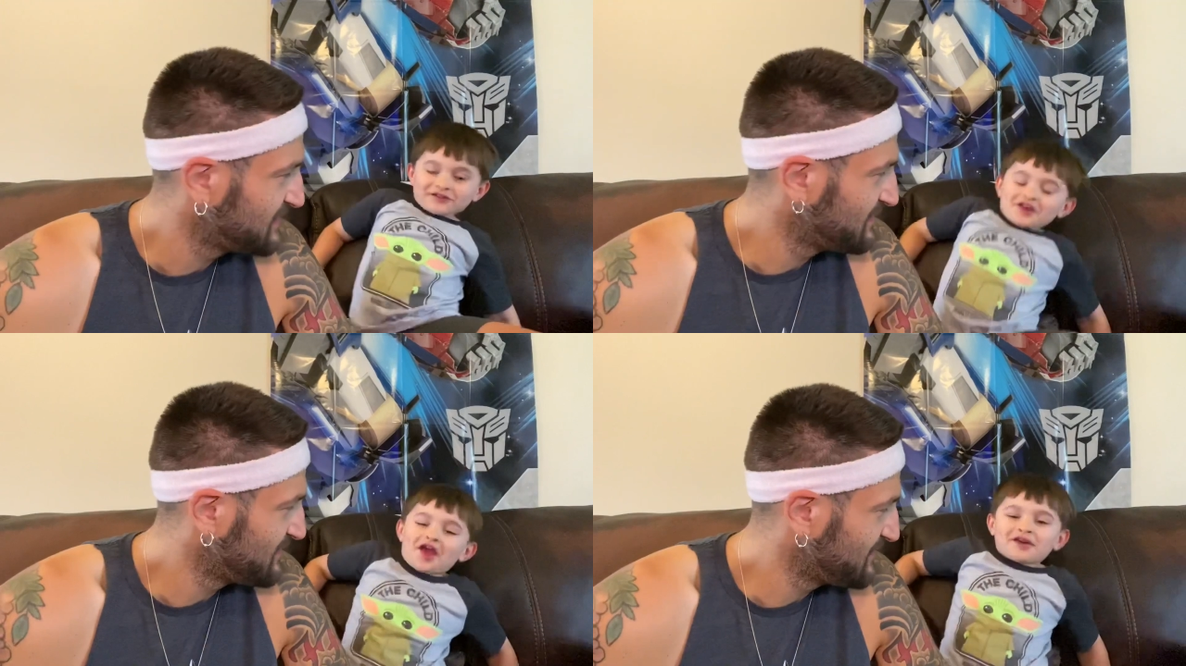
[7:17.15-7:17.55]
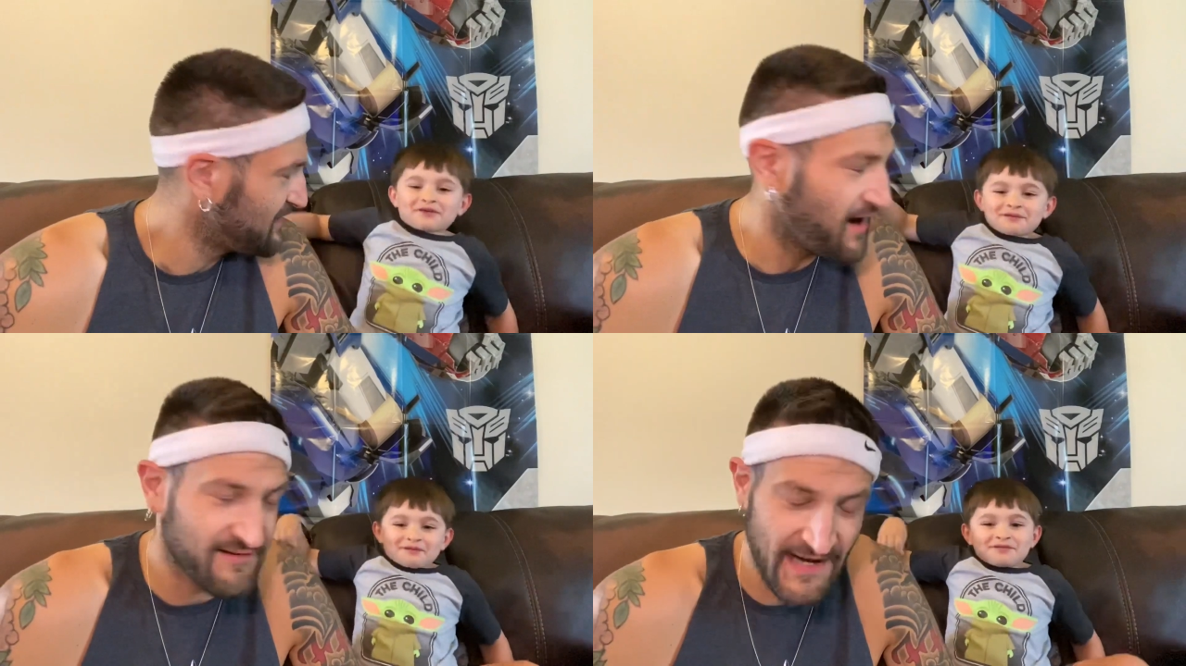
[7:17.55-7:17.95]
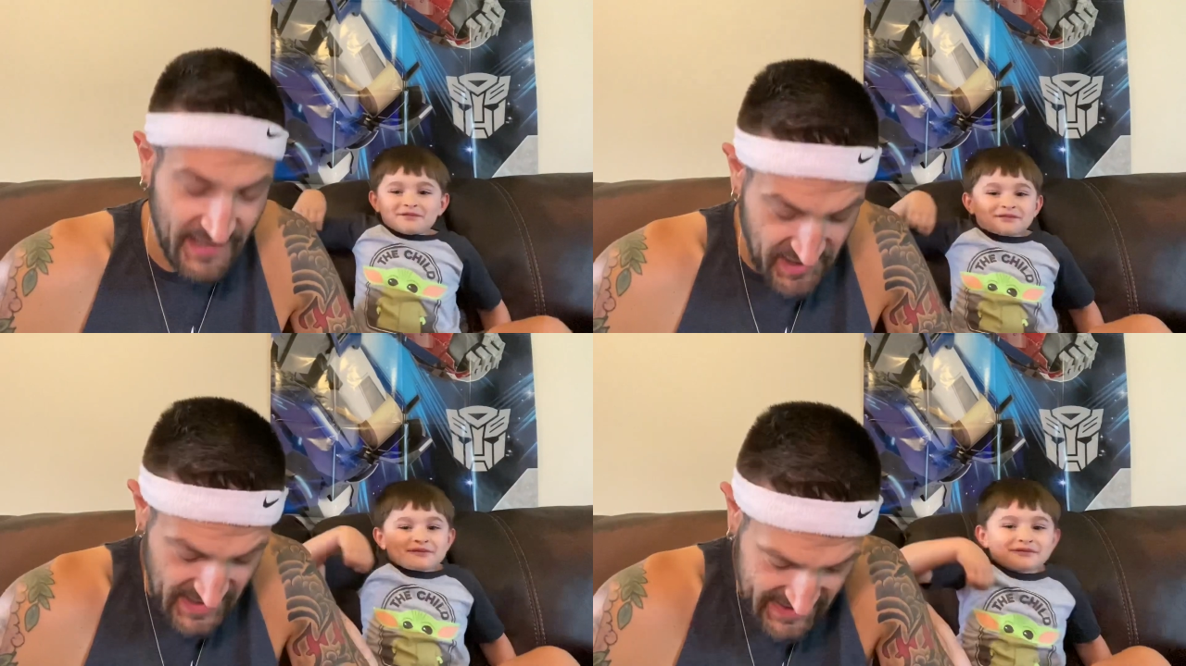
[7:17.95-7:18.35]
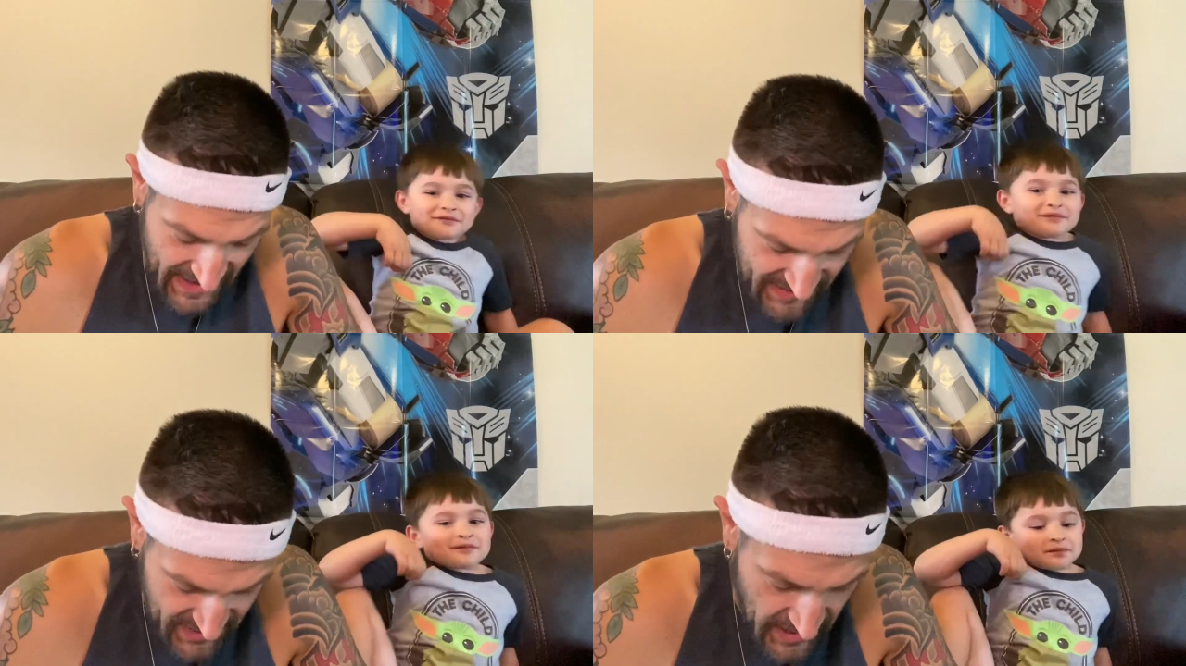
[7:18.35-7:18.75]
Speaker 1: Yes. All right, good.
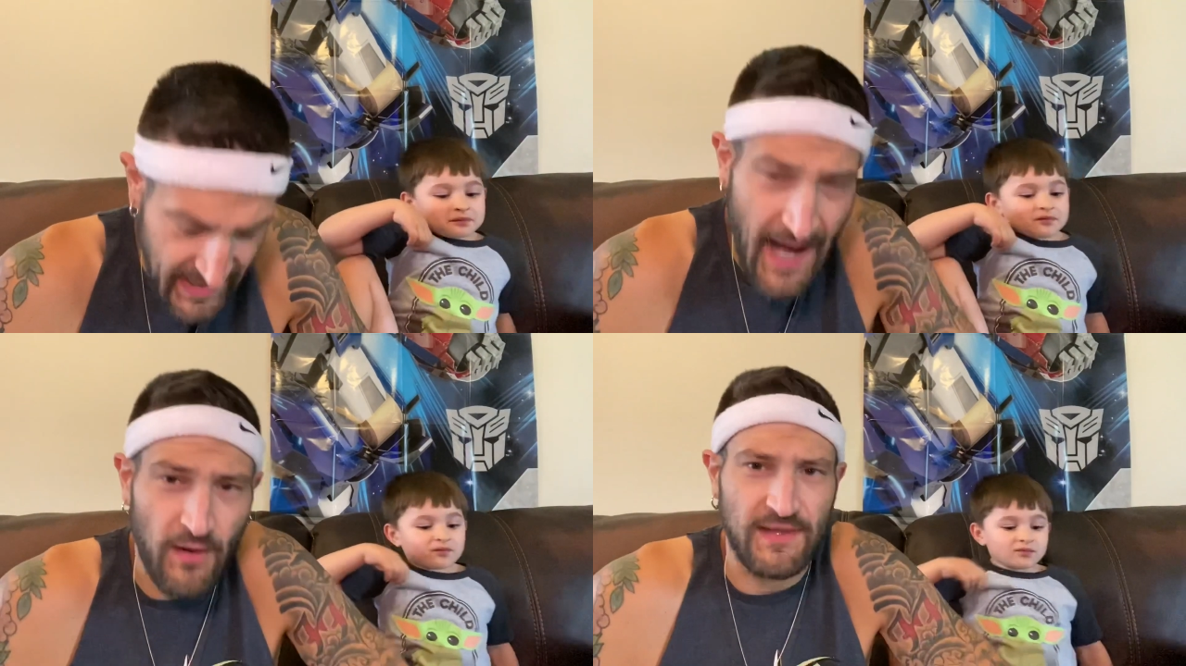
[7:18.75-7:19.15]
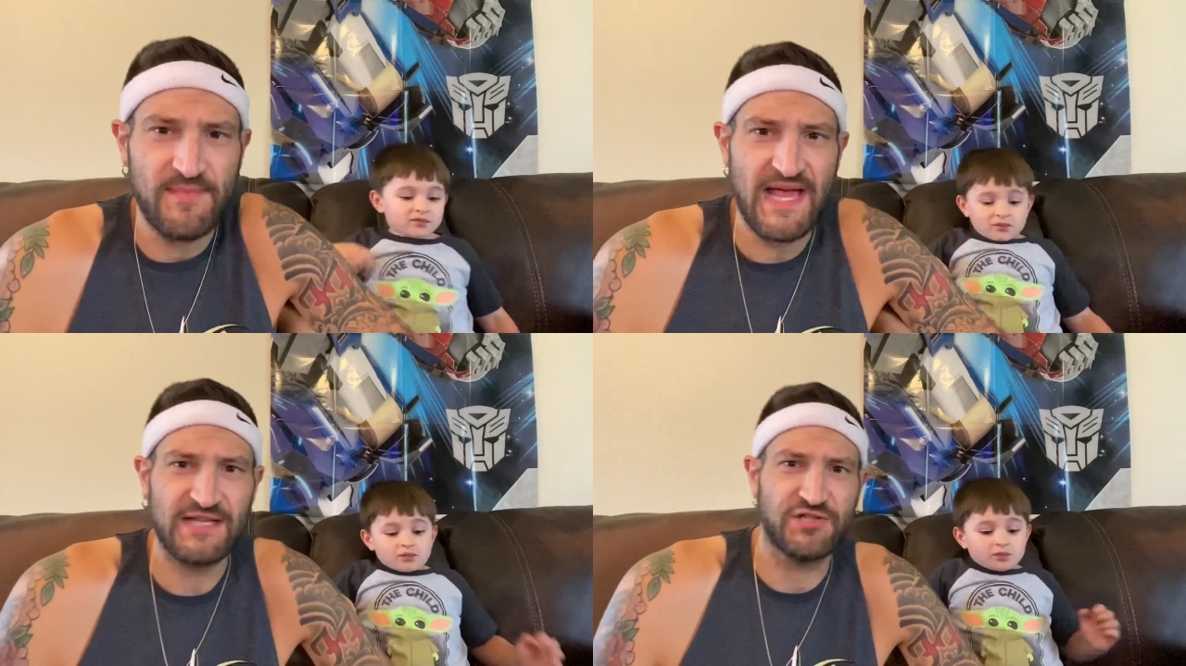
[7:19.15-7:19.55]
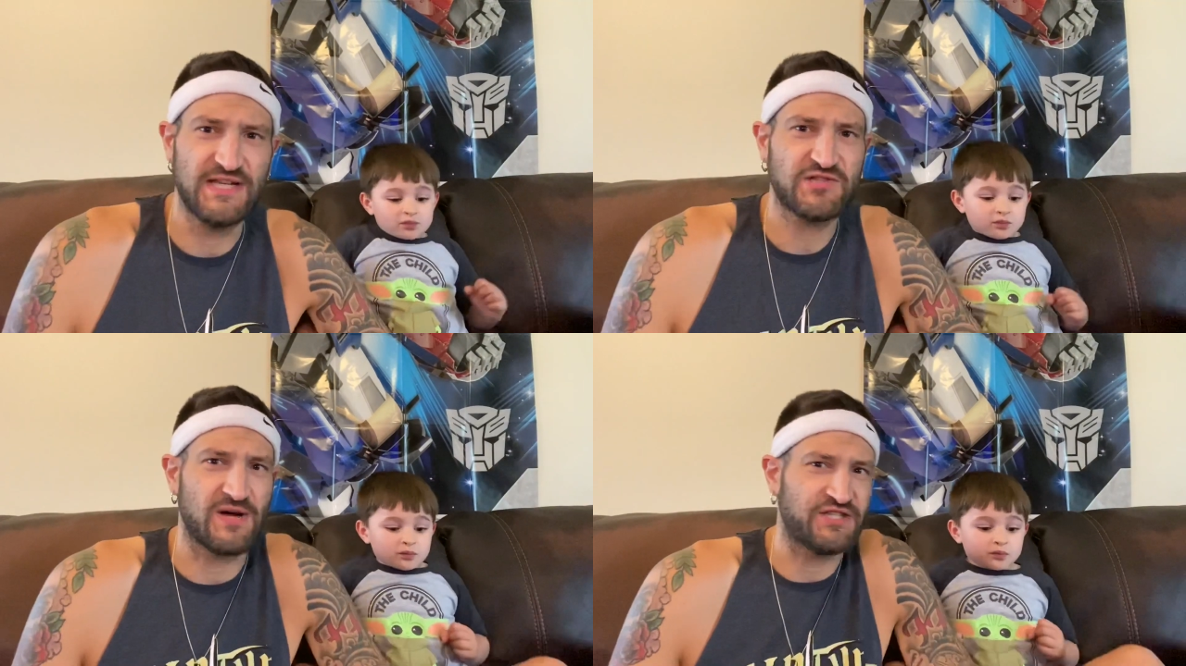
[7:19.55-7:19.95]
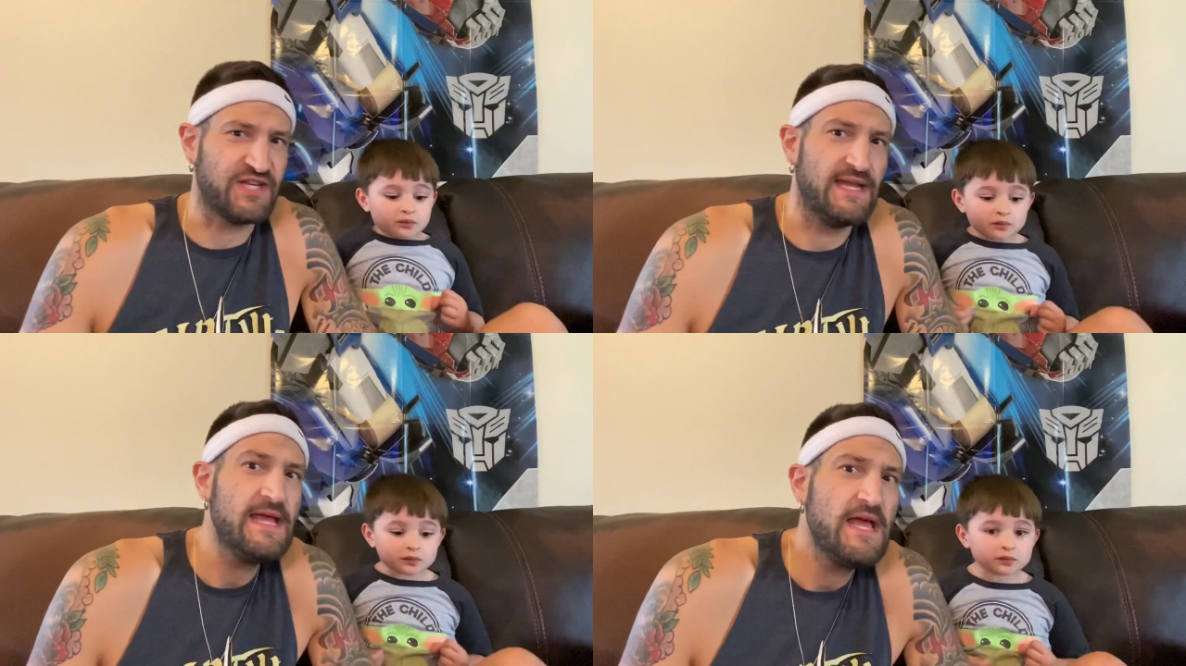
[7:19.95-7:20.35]
Sounds good. Now, let me ask you this
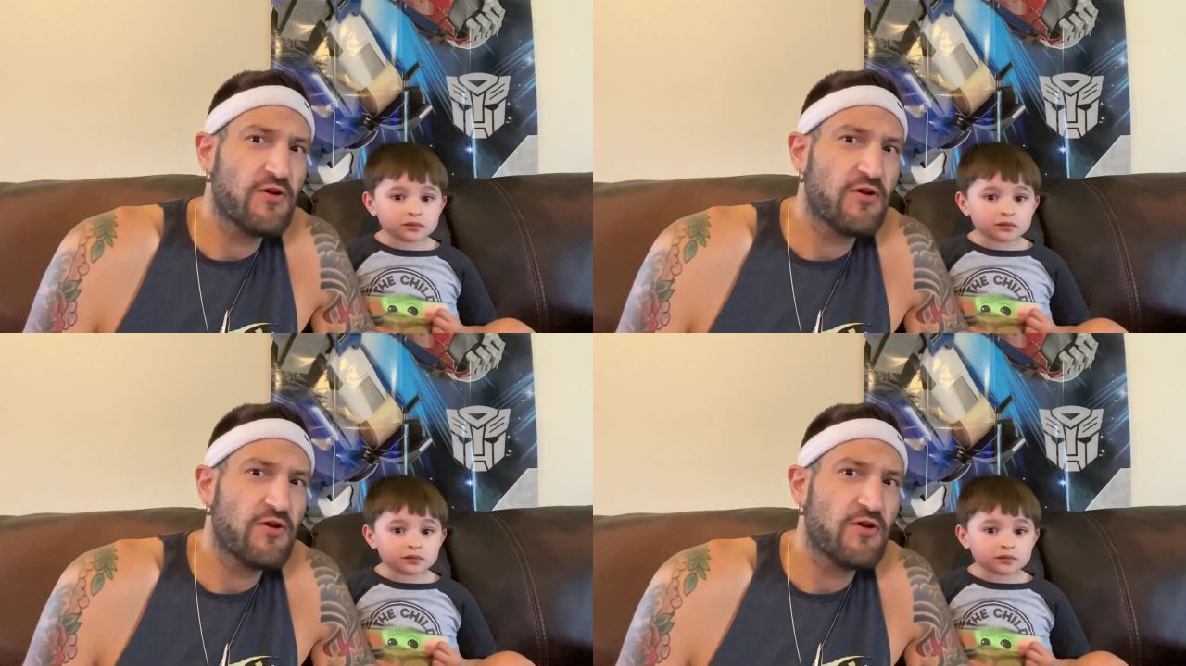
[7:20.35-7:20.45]
question.